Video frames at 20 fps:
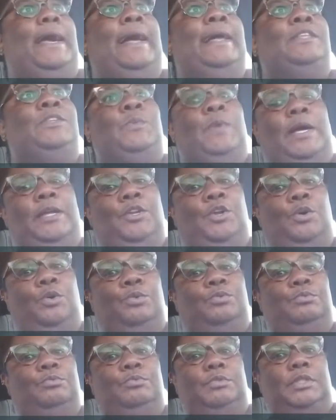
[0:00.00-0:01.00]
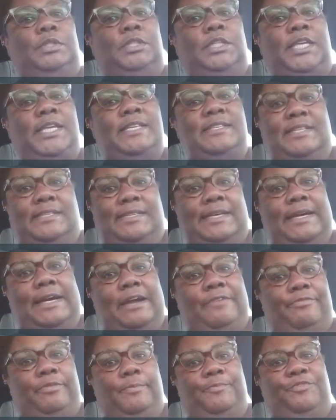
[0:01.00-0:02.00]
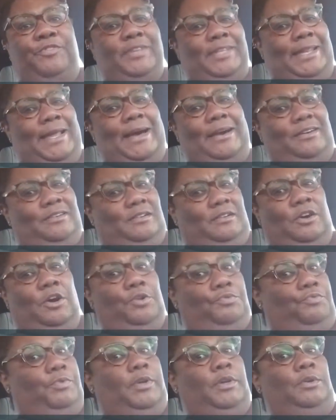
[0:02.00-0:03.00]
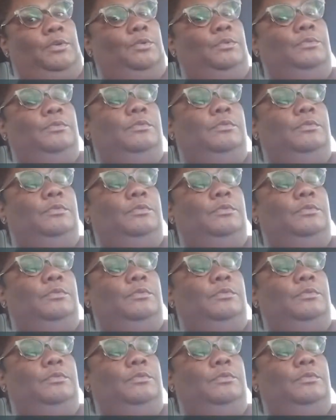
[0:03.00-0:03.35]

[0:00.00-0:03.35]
how do I know the Yeezys I got from Foot Locker are real?